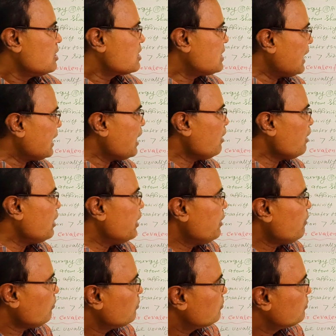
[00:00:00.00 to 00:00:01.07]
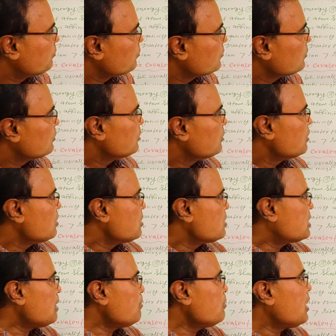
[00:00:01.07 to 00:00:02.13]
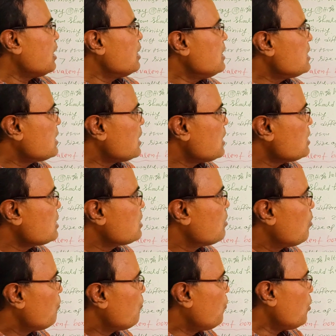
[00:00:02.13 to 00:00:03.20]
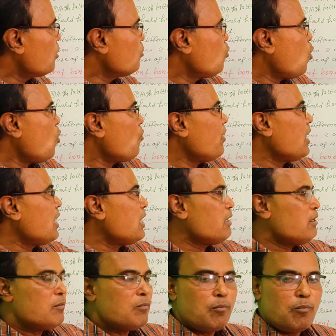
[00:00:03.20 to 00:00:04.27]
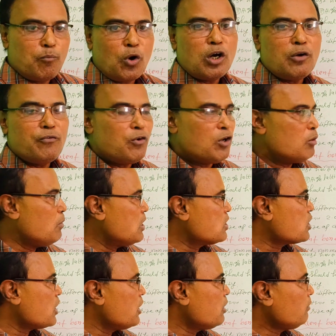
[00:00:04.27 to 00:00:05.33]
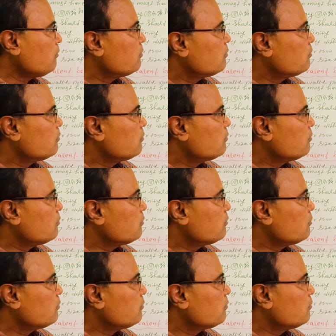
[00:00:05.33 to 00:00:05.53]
Secondly, some conditions for covalent bond formation: